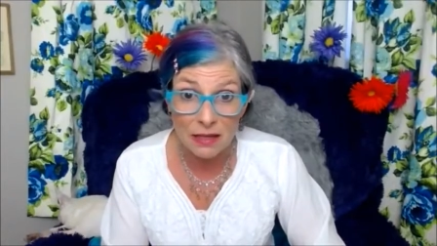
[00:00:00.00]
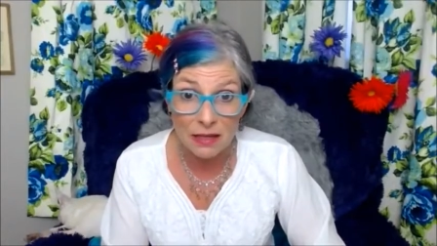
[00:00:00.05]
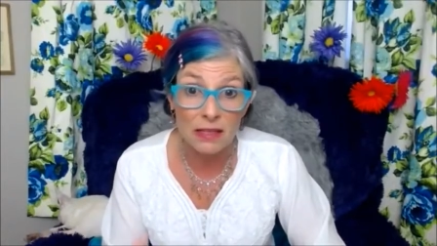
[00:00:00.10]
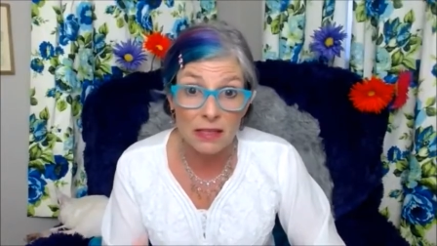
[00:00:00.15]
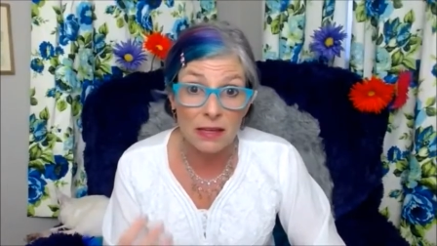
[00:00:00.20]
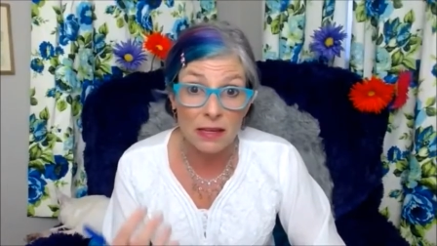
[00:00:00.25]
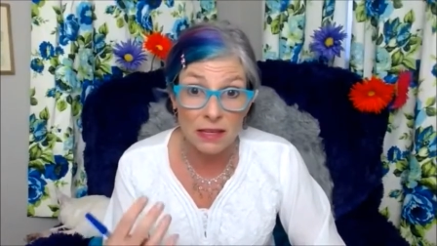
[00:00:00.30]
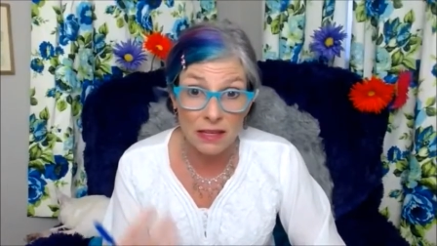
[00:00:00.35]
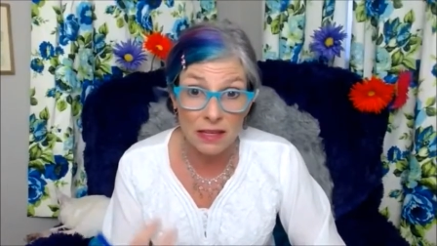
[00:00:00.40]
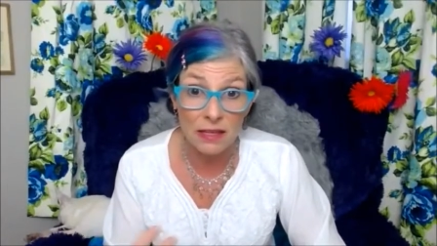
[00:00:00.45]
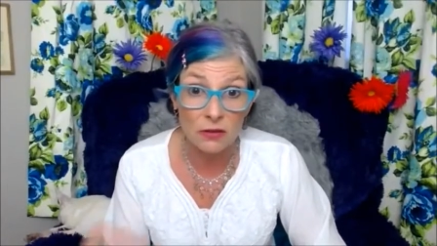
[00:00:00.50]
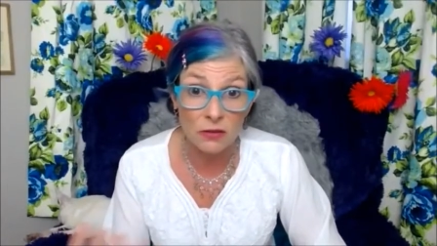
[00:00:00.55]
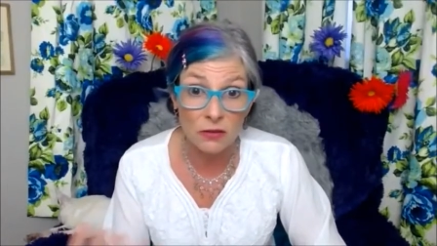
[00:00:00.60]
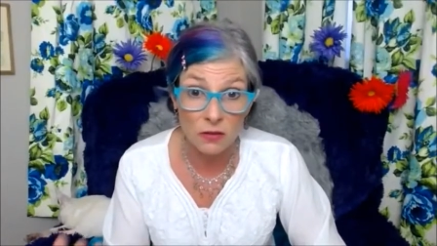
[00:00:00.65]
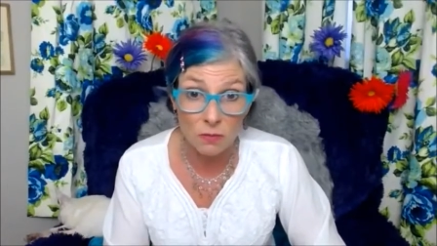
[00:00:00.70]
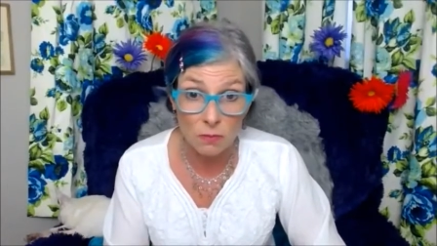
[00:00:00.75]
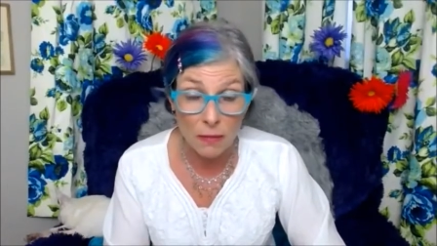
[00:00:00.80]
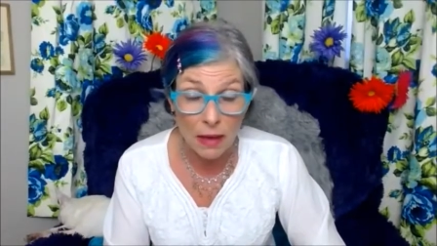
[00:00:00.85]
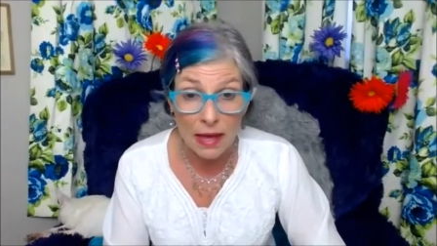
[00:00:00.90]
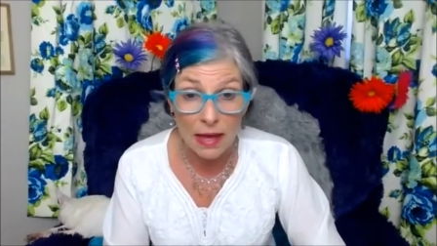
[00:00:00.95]
it
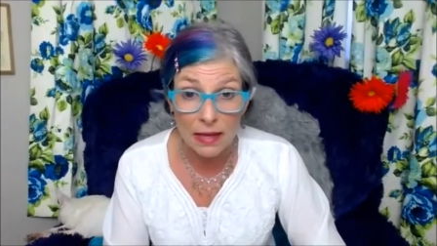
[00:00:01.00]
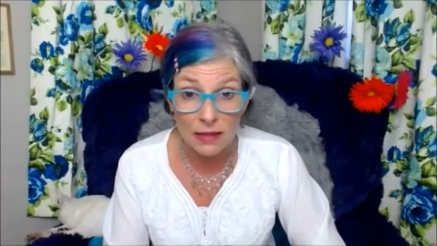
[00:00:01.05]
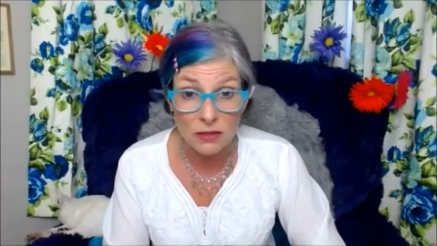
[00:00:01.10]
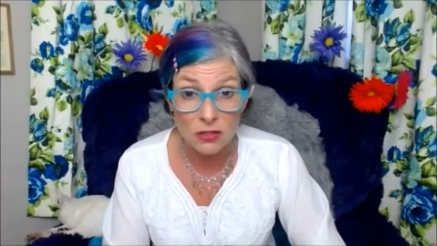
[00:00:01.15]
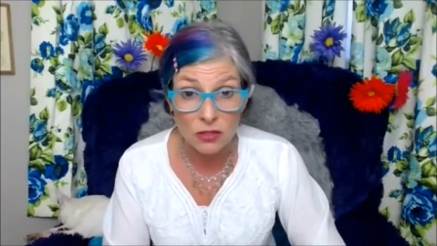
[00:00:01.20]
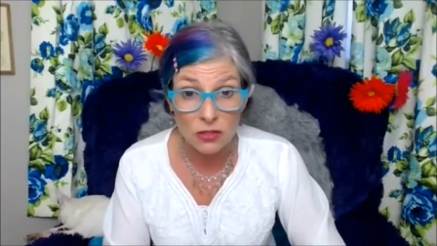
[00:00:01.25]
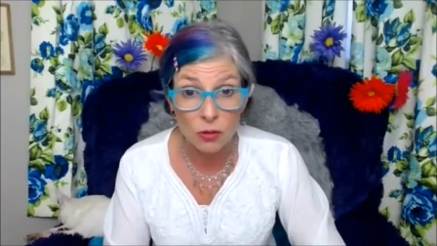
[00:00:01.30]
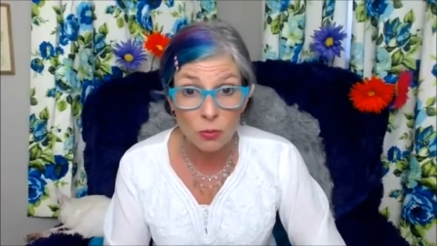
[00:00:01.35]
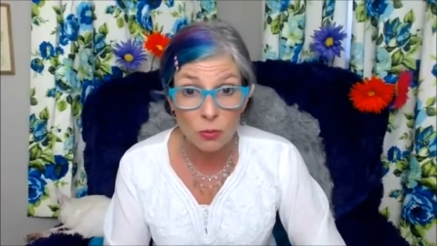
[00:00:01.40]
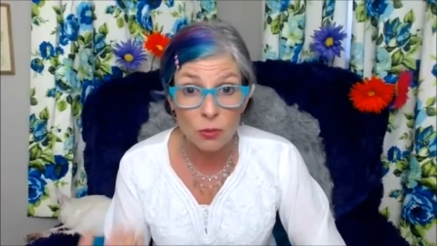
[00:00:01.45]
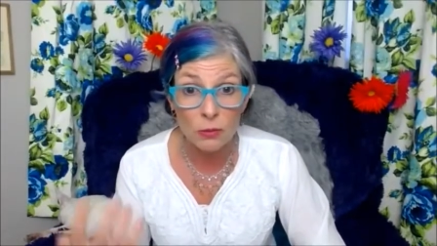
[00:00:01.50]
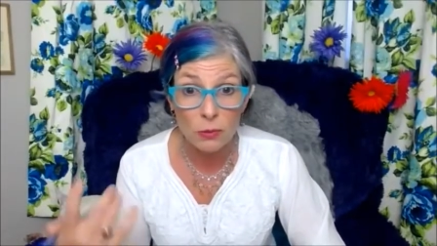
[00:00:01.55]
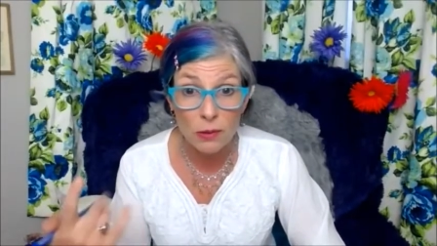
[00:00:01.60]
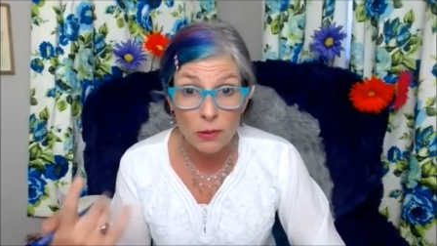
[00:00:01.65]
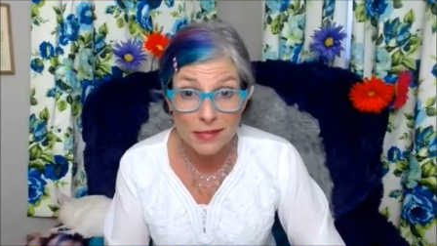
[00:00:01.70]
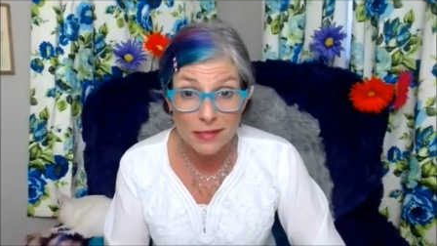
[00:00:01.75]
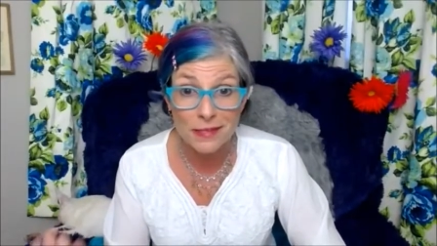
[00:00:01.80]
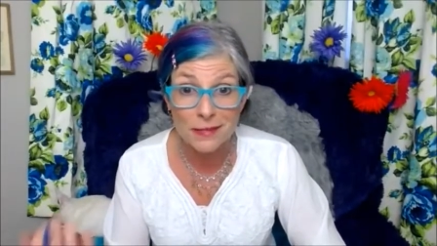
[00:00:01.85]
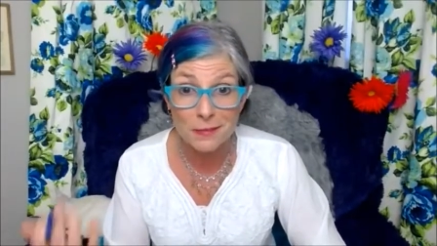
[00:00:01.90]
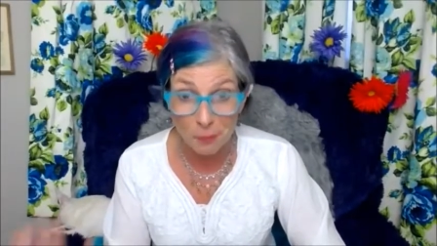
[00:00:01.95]
heals men so when we
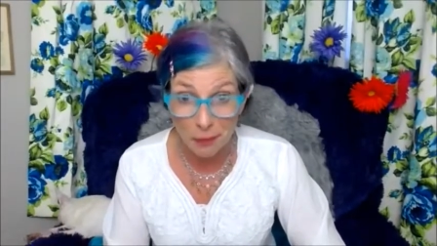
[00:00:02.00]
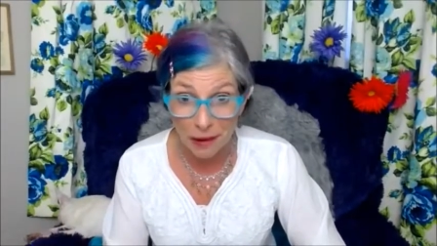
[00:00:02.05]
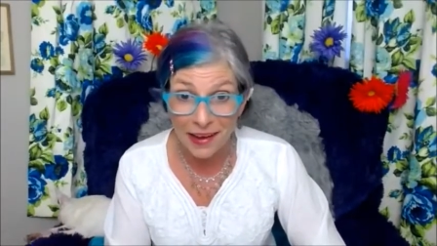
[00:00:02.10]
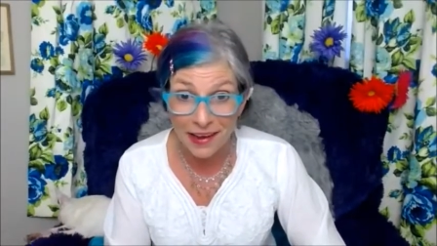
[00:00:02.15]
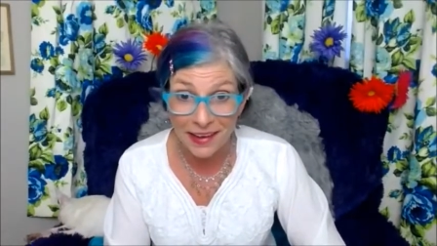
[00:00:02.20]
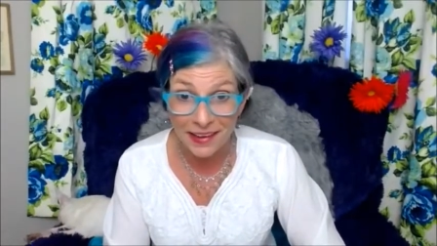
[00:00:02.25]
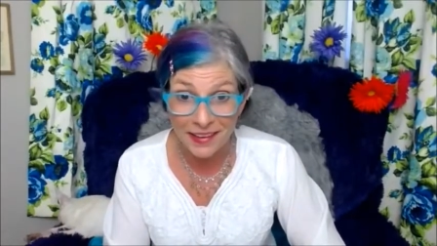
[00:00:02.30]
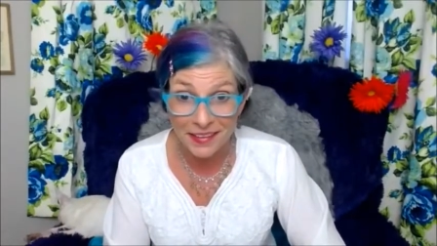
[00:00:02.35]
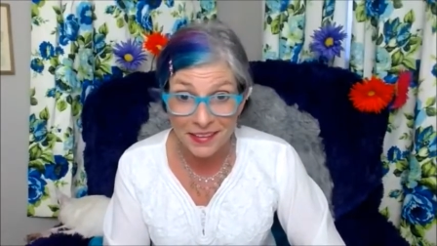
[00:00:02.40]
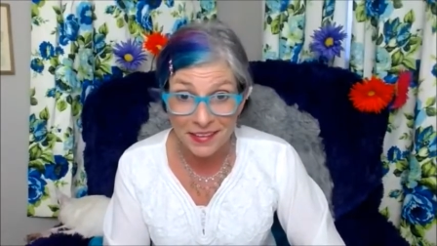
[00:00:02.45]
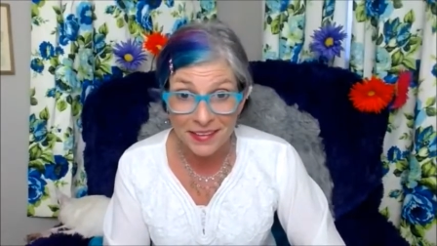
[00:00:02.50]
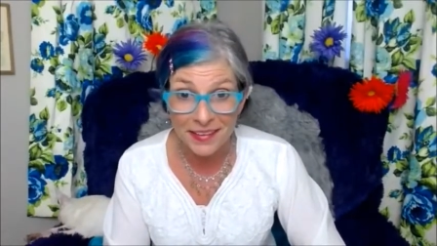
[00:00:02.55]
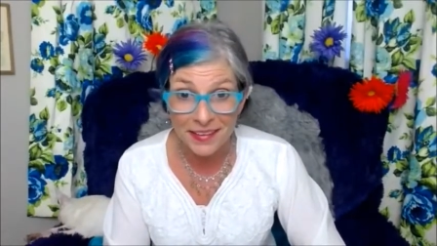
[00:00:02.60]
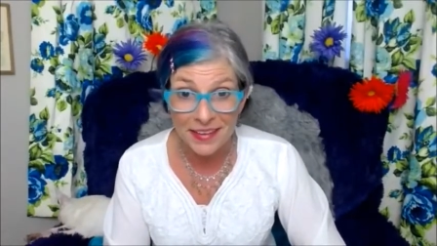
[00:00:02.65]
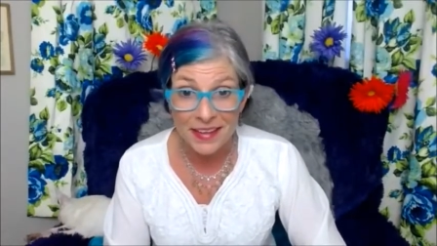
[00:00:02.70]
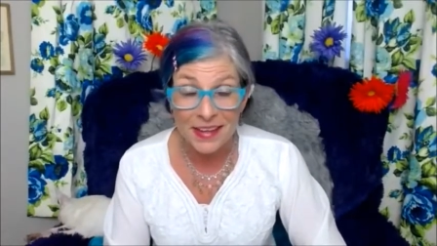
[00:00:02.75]
smile